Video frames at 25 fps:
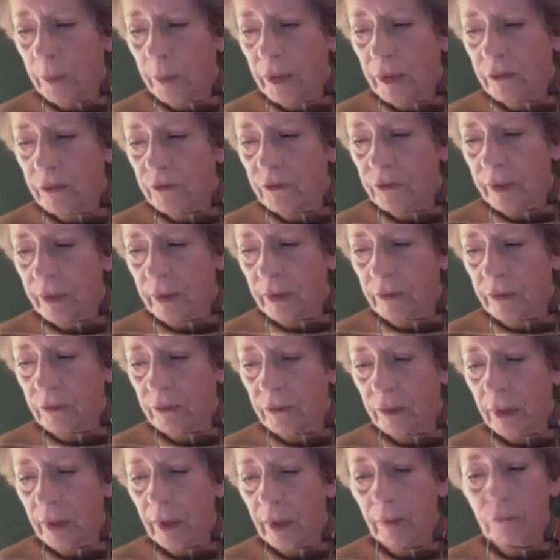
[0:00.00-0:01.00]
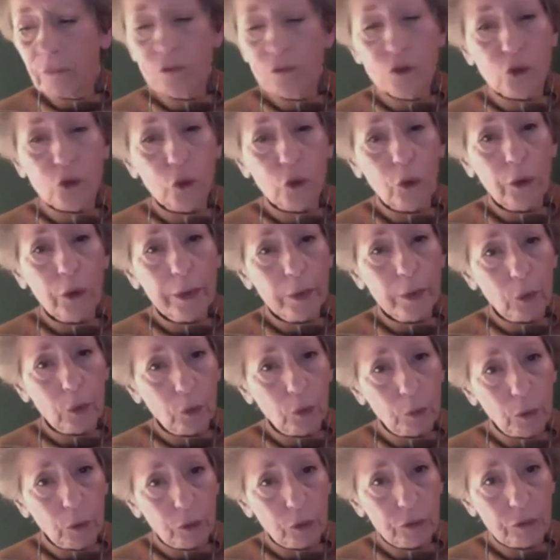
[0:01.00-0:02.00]
sense of joy
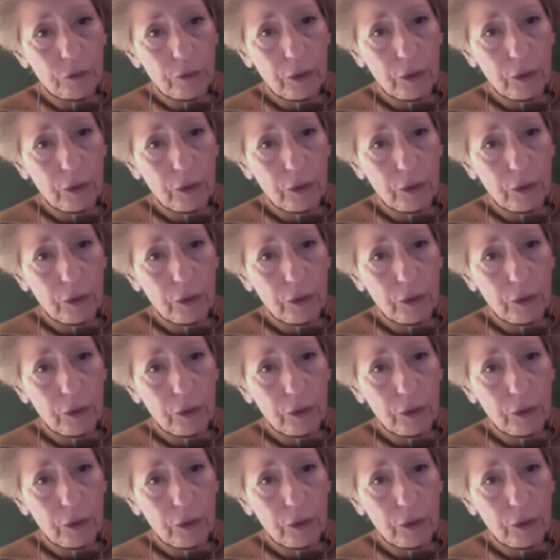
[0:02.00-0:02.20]
almost.